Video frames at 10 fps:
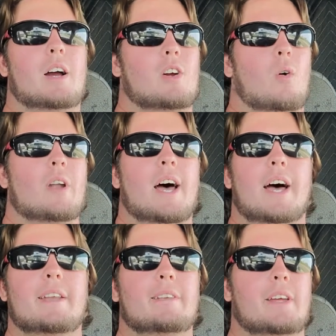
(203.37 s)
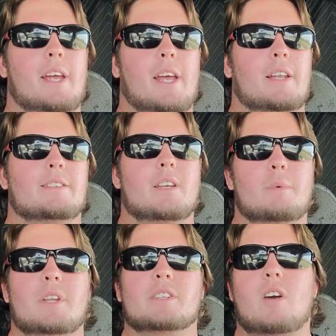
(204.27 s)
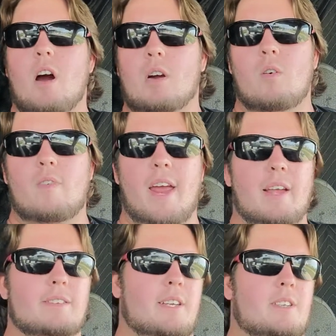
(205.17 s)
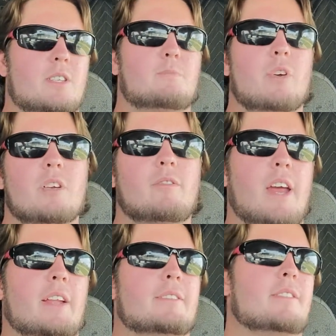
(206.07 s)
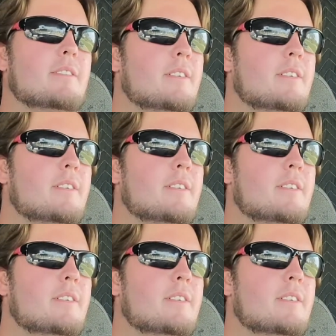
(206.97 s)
going on in some of these cargo vans and sprinter vans.